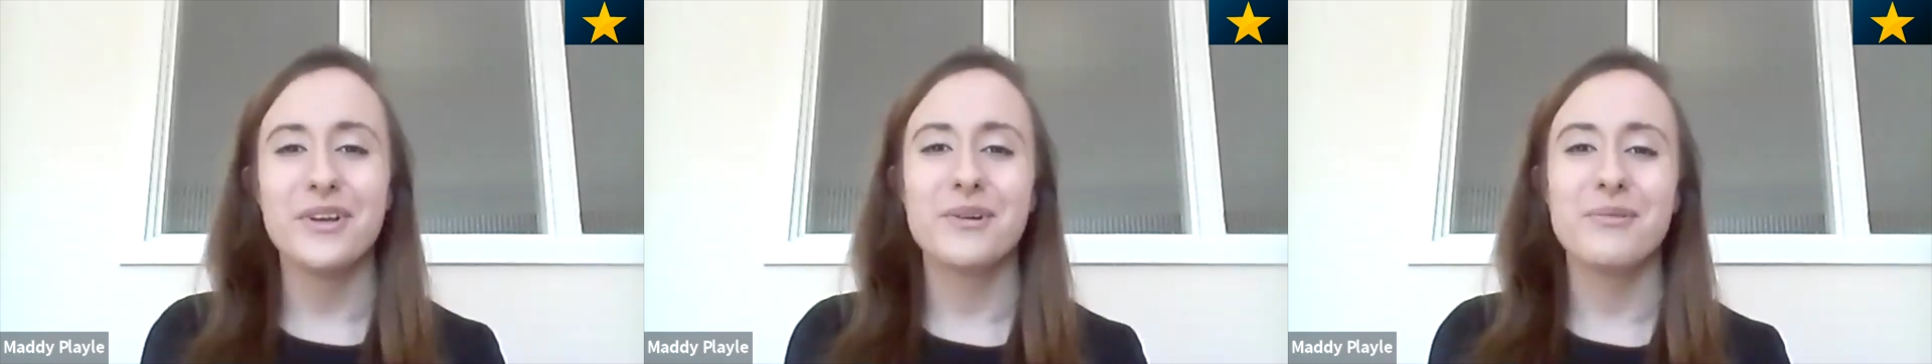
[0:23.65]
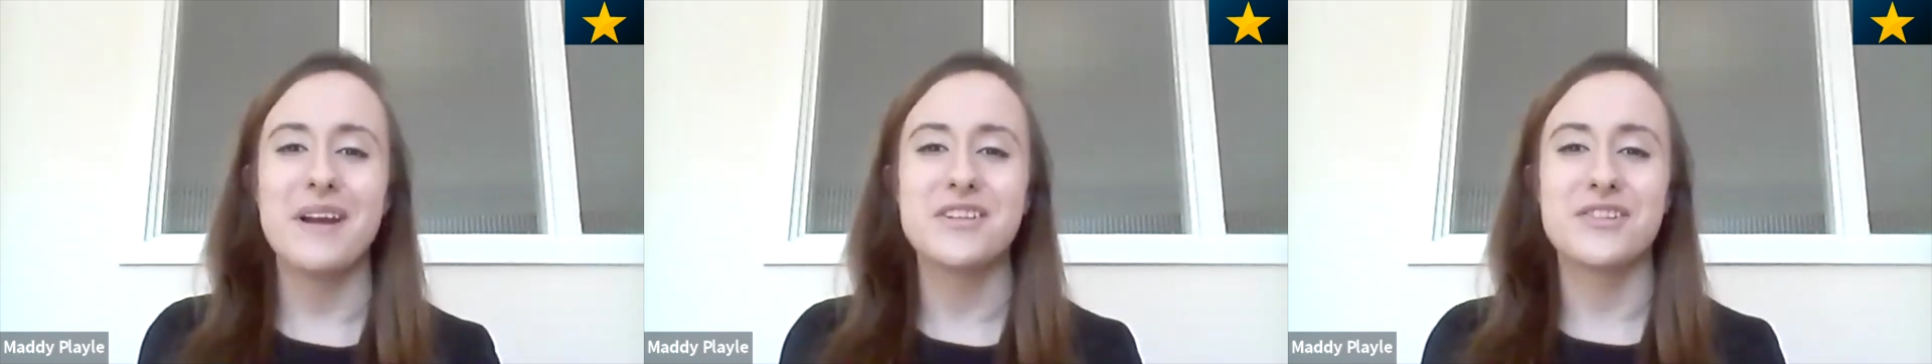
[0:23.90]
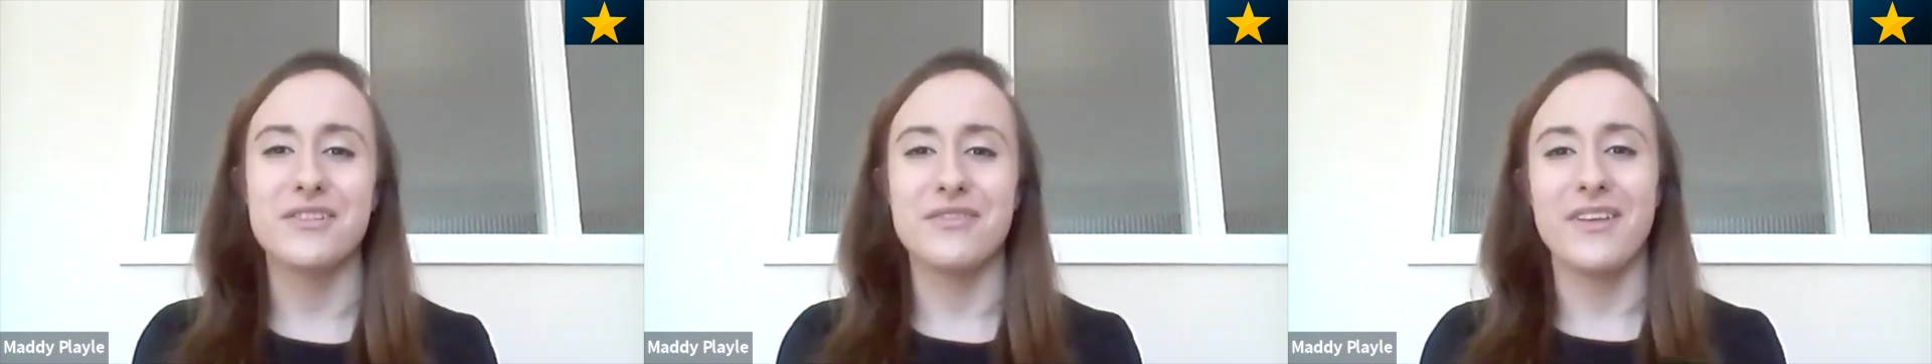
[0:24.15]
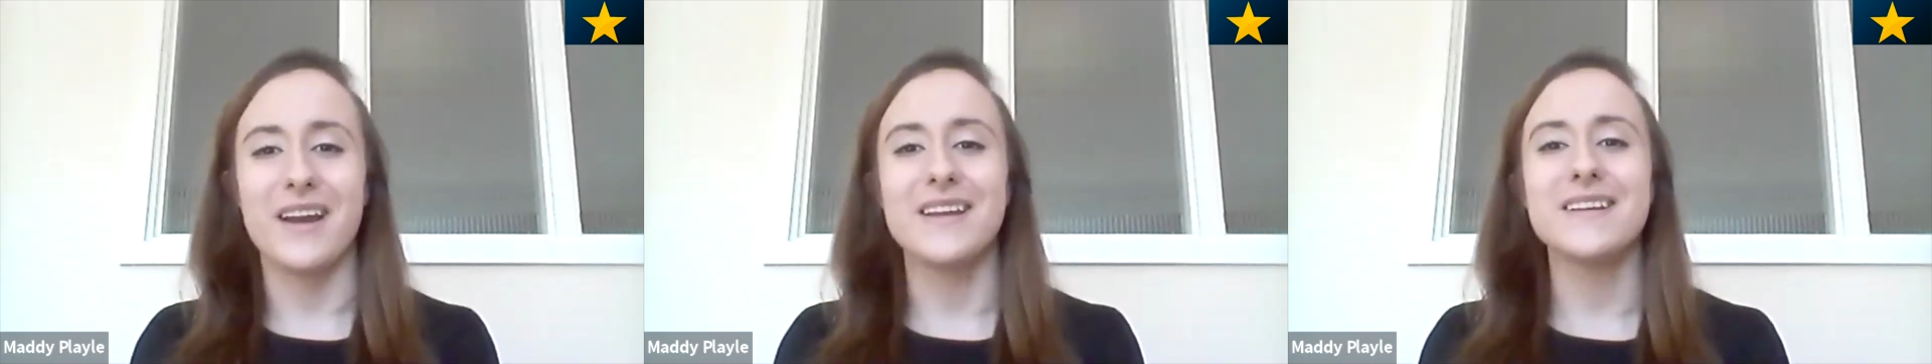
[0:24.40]
a question
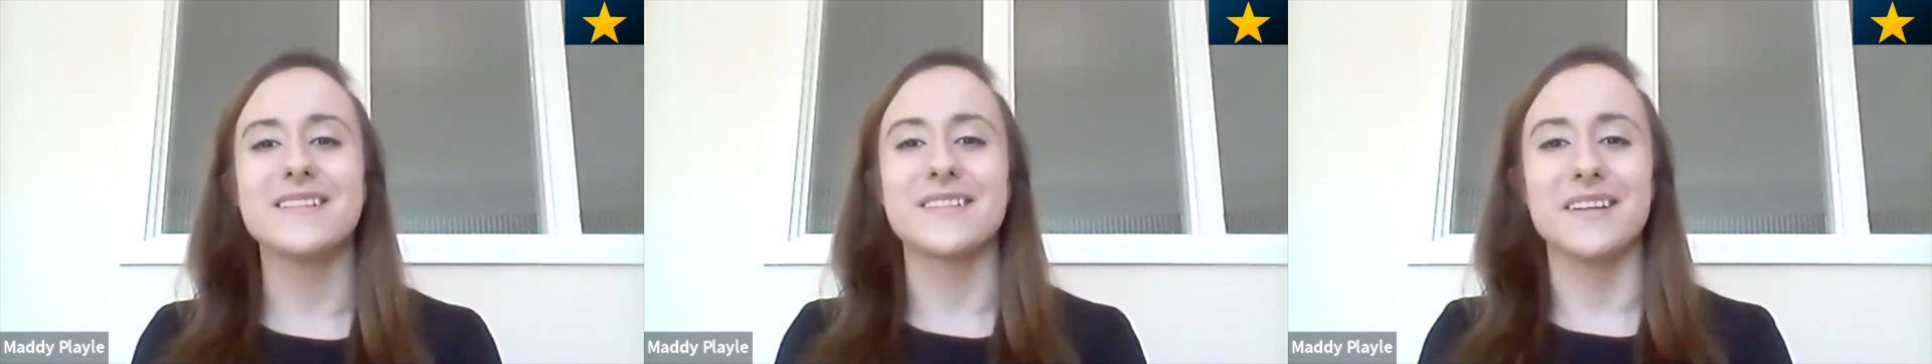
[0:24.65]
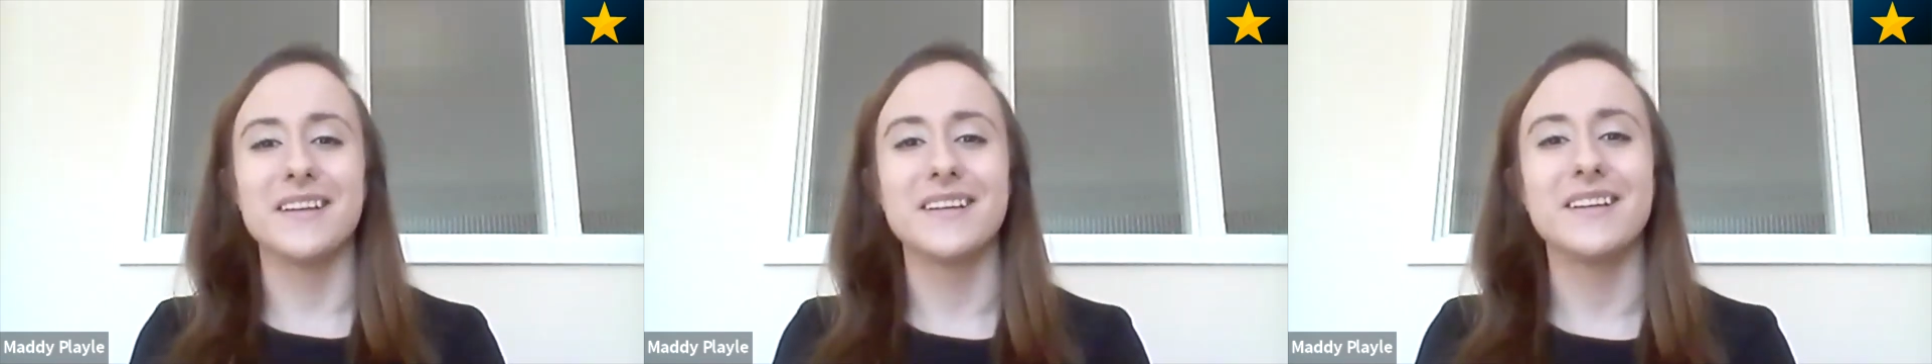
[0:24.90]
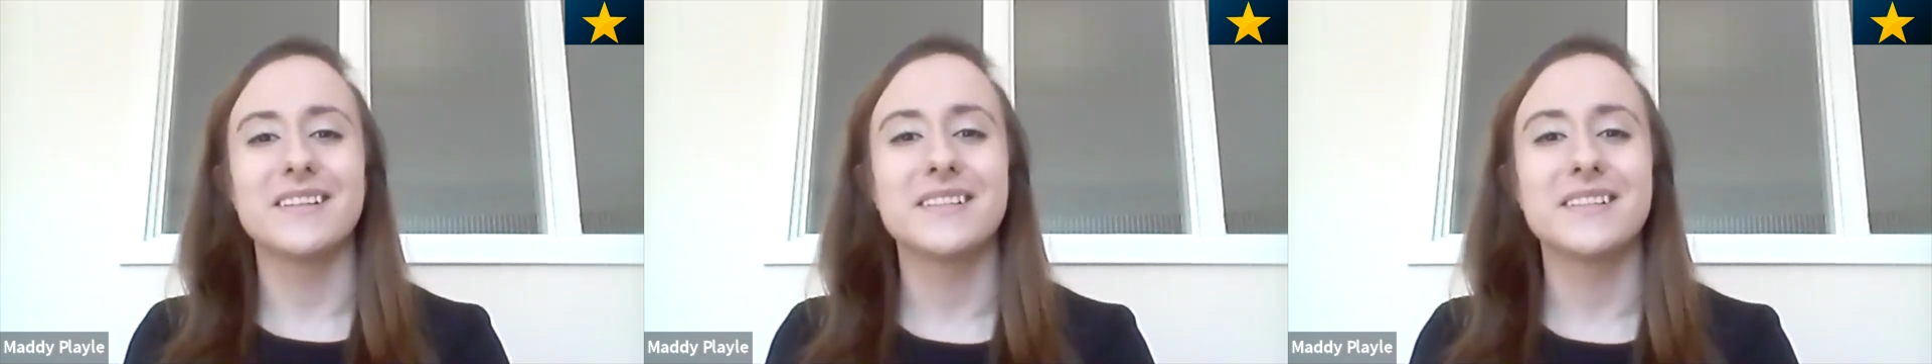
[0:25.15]
that is, and it,